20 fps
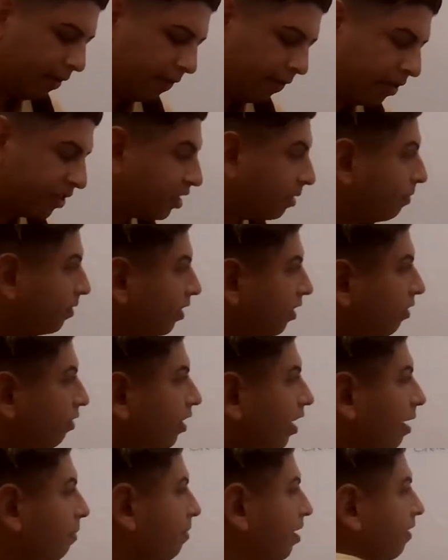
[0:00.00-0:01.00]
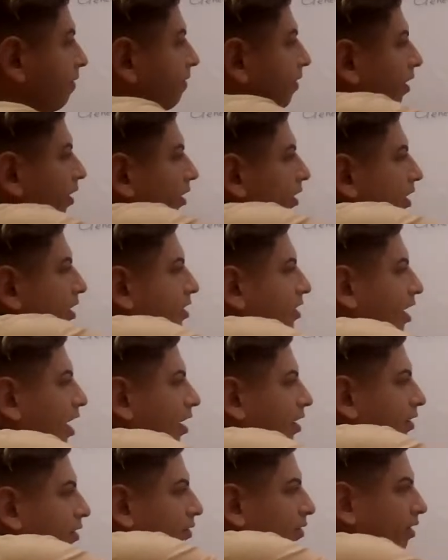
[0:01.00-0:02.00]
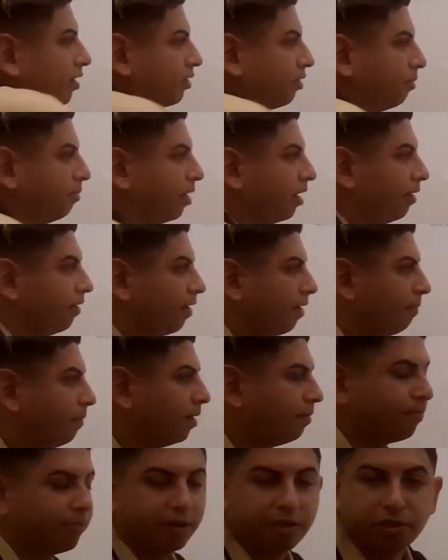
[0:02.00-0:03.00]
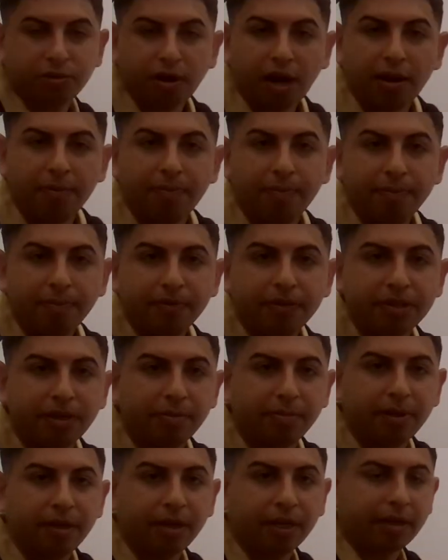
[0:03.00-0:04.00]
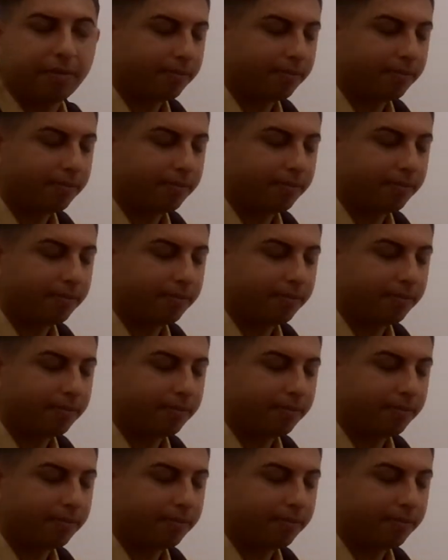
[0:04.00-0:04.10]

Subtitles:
for some of you that may fall in these categories or may have been prescribed some